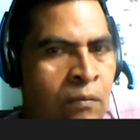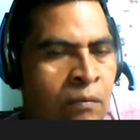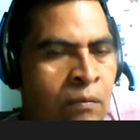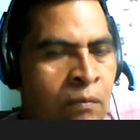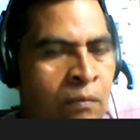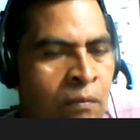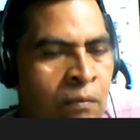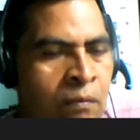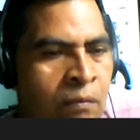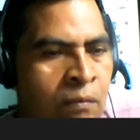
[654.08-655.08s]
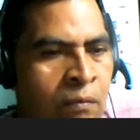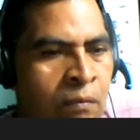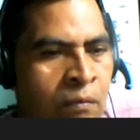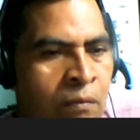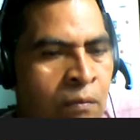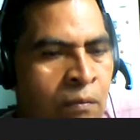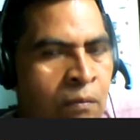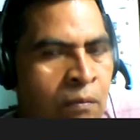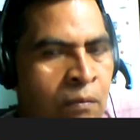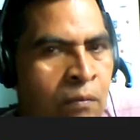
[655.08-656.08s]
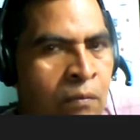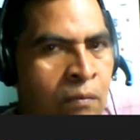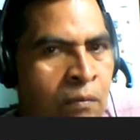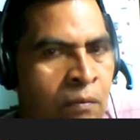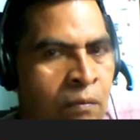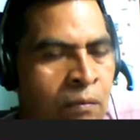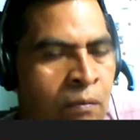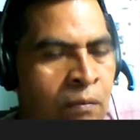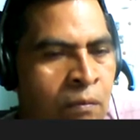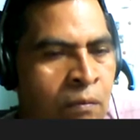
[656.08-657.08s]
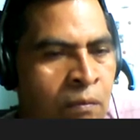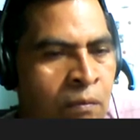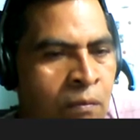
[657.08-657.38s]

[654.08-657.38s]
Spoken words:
No words are spoken by the person on screen.